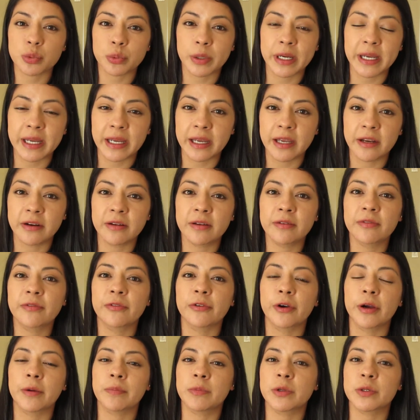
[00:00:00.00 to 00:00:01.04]
read
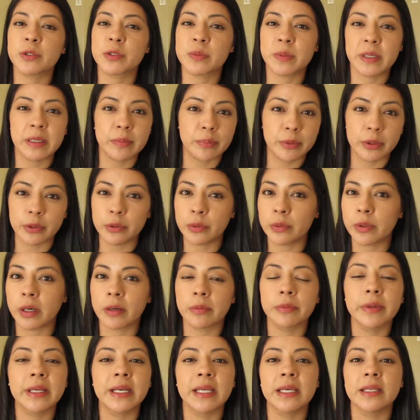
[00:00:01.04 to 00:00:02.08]
from those people who
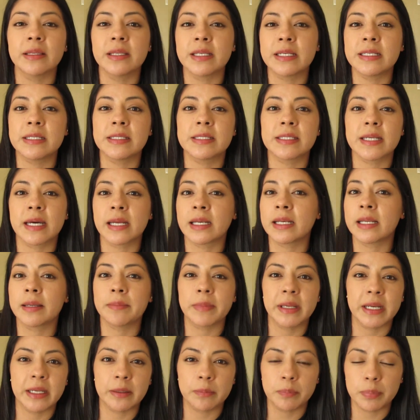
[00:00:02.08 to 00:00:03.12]
are reading these
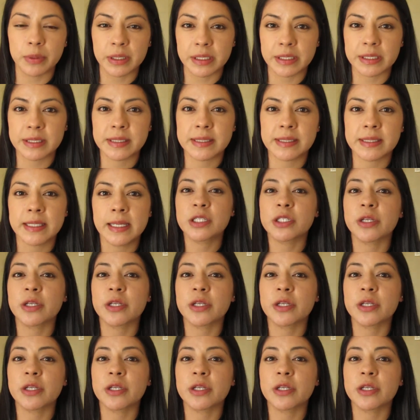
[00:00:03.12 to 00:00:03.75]
unlimited books.